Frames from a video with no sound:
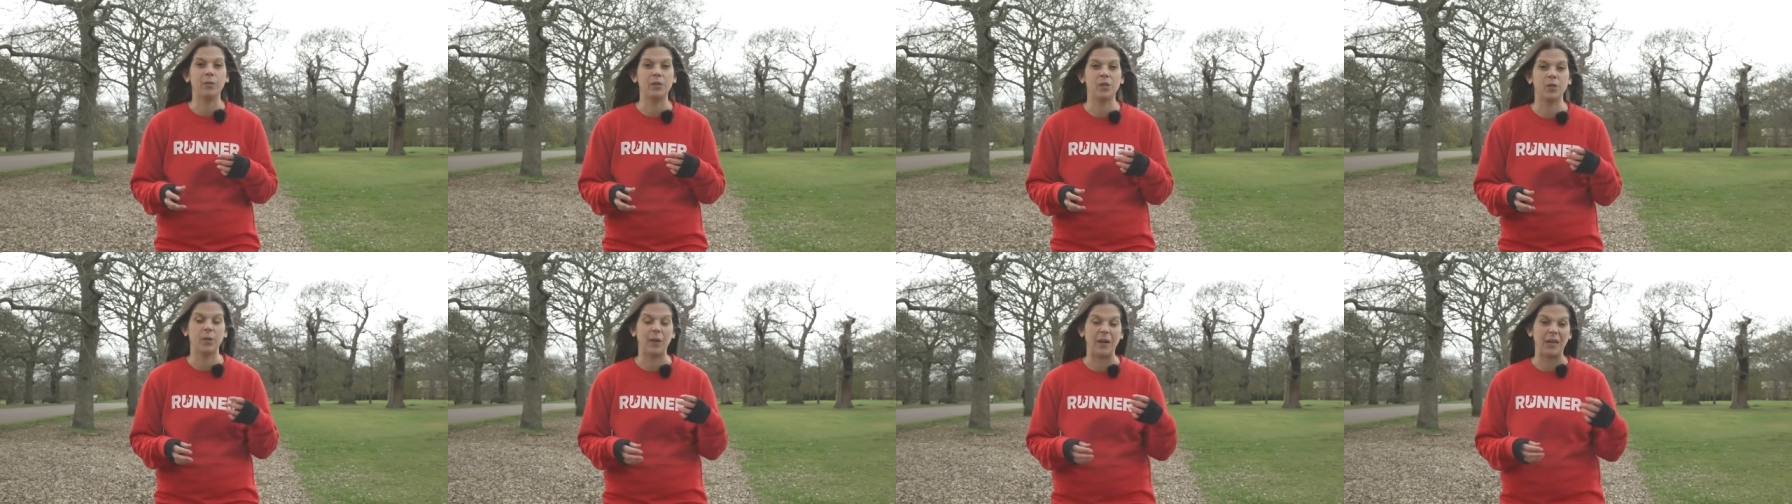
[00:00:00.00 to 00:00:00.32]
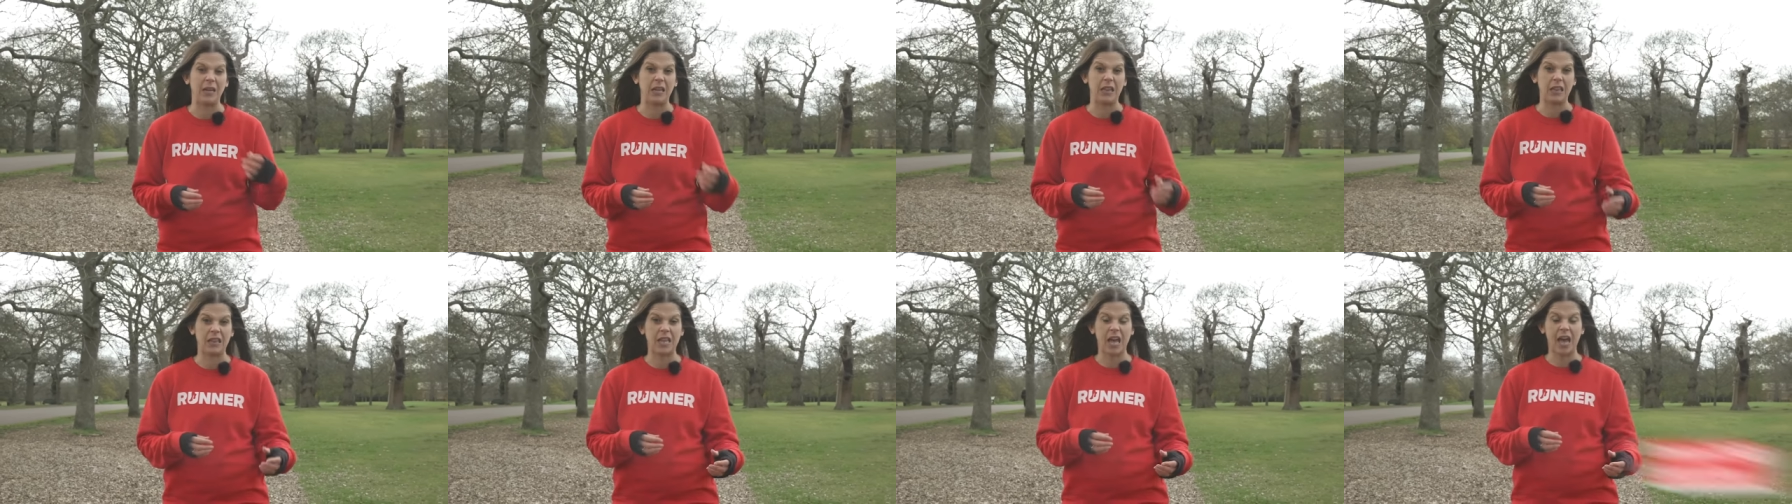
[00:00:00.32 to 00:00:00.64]

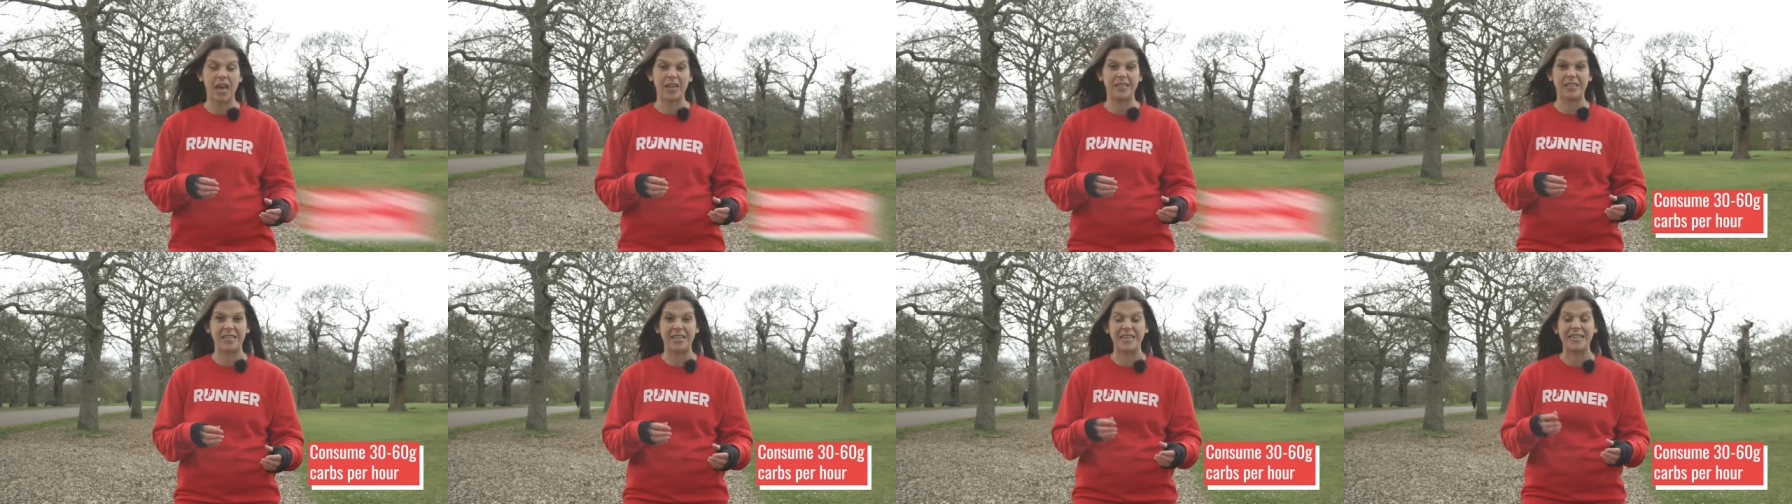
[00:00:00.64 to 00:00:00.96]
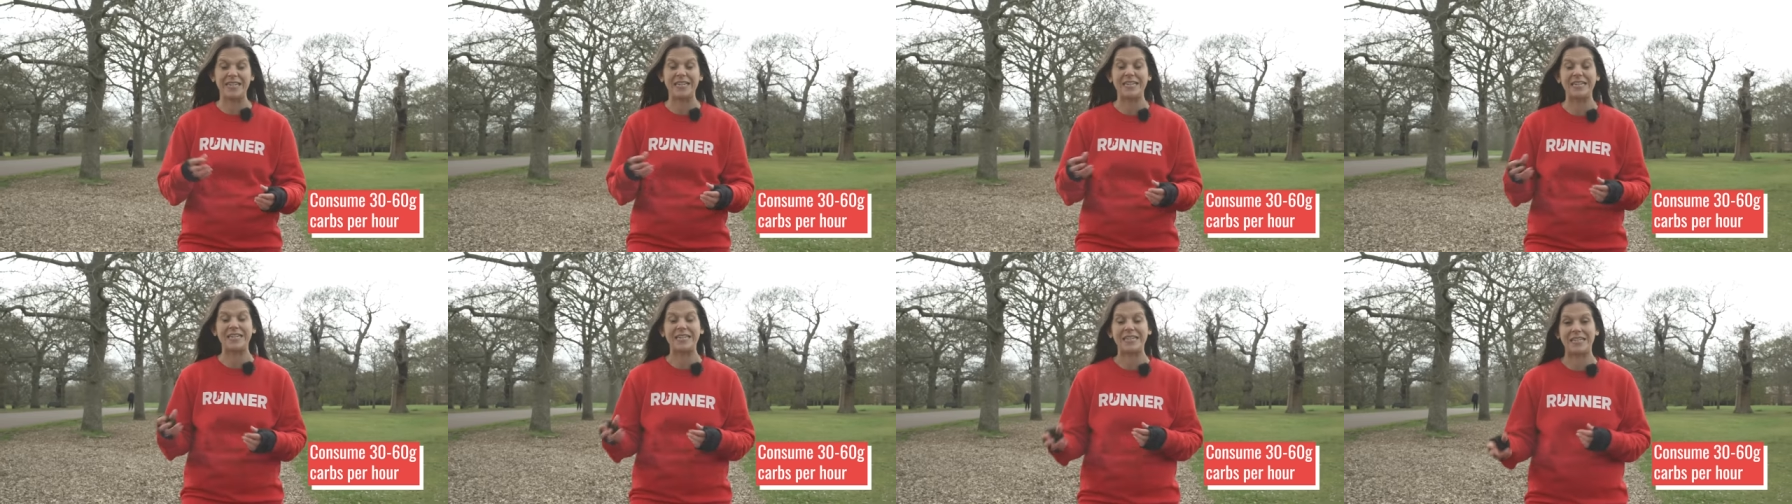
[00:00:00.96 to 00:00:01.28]
between
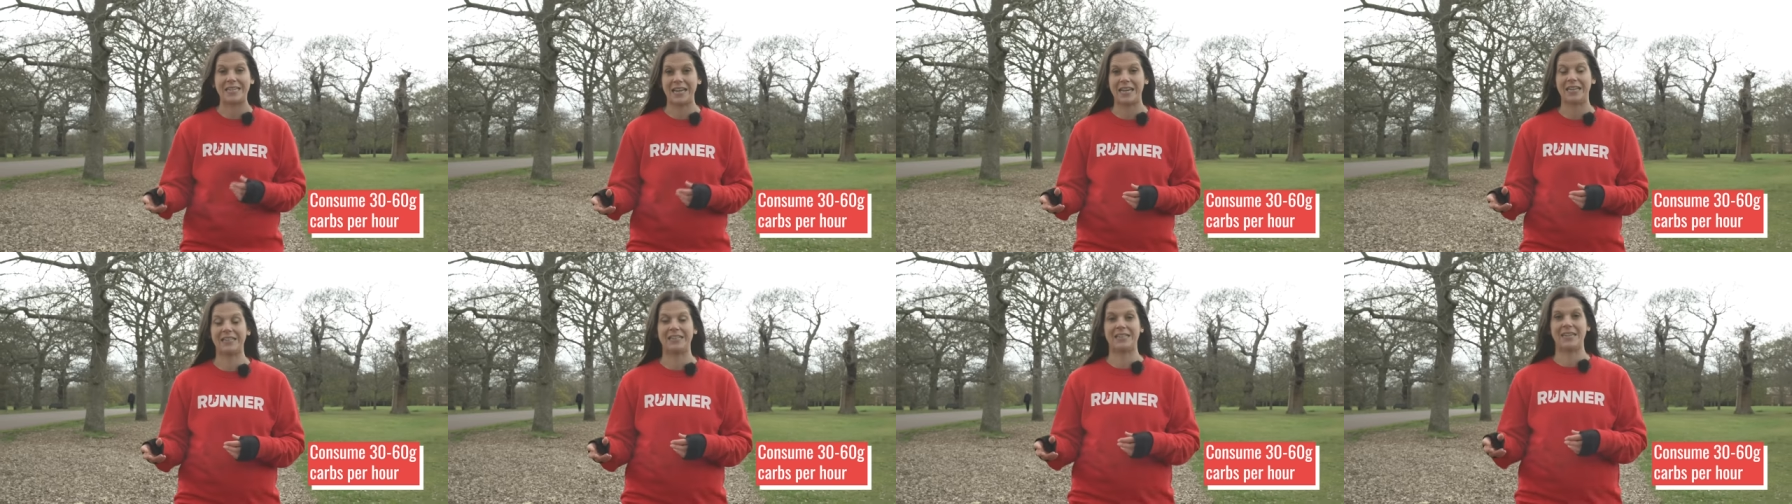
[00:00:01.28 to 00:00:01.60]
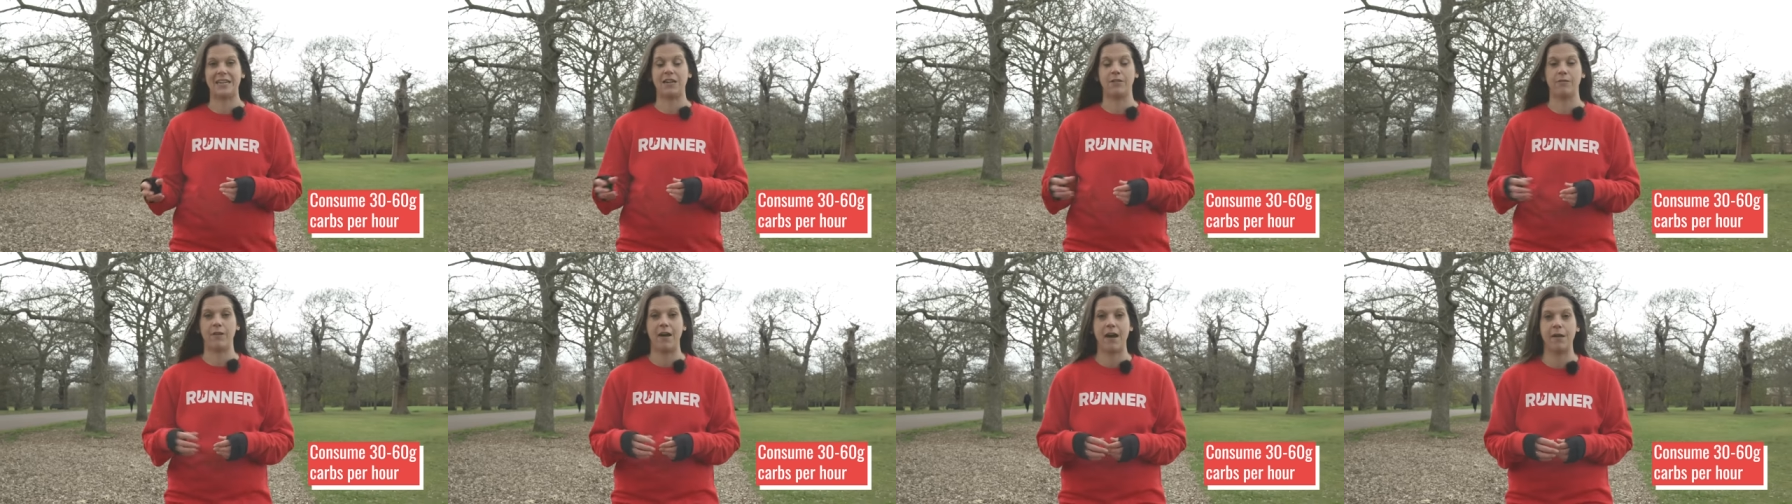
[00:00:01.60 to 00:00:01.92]
30 to
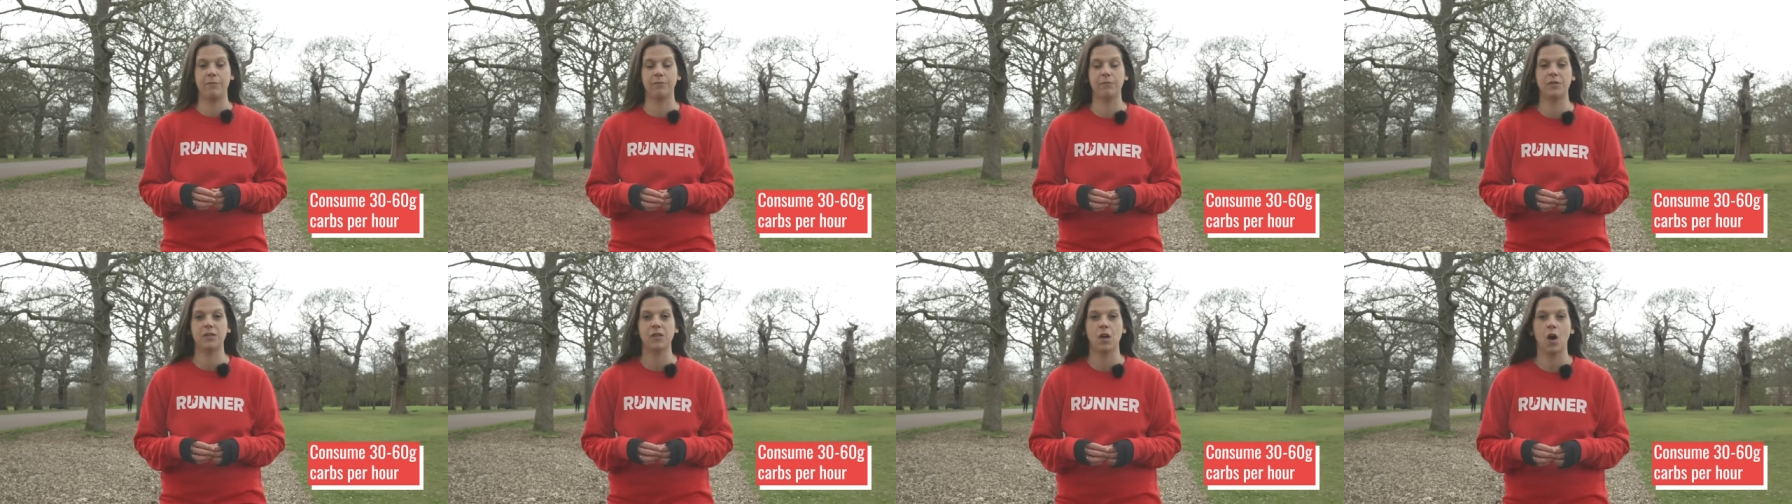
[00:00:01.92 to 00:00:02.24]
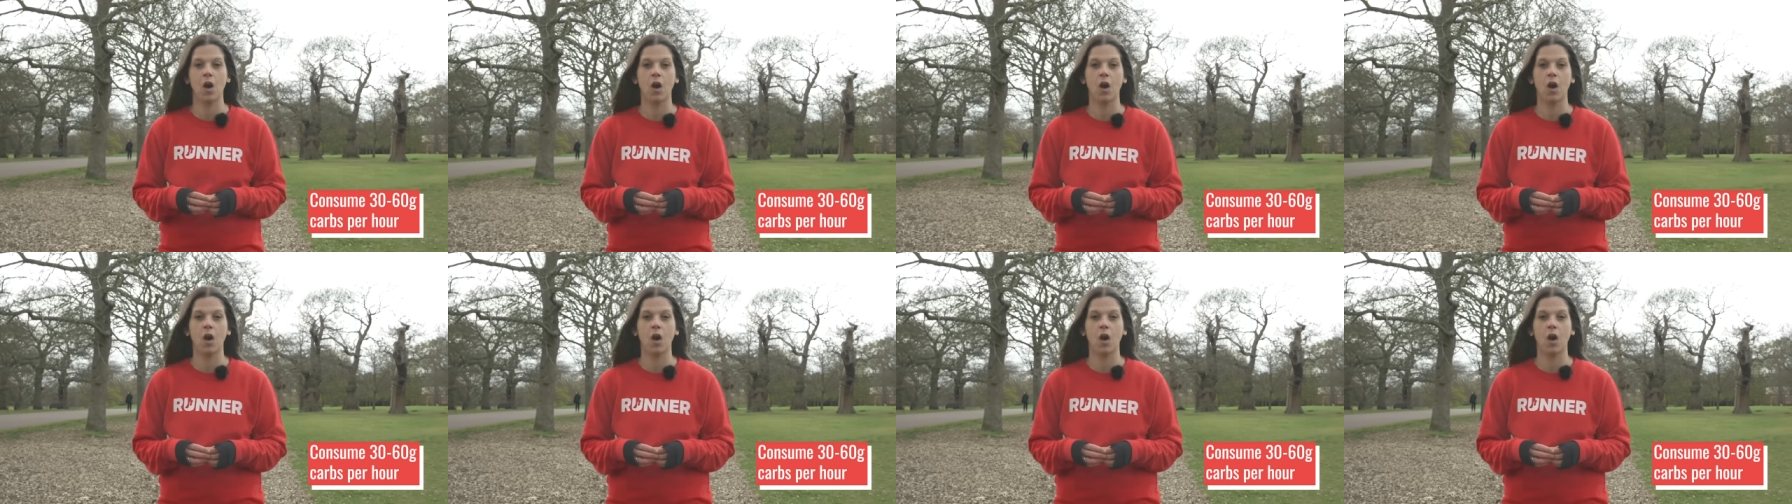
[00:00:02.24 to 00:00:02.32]
60 grams